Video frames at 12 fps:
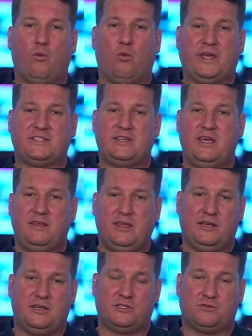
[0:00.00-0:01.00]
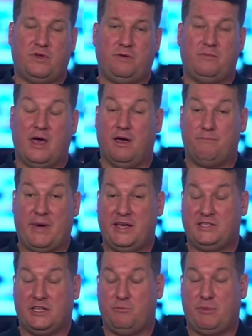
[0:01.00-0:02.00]
we're seeing the industry
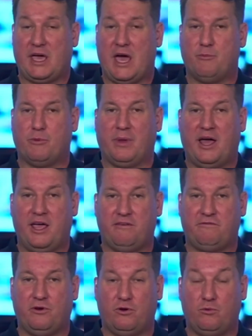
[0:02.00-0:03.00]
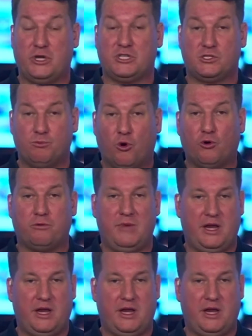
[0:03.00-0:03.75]
basically become a playing field in which small to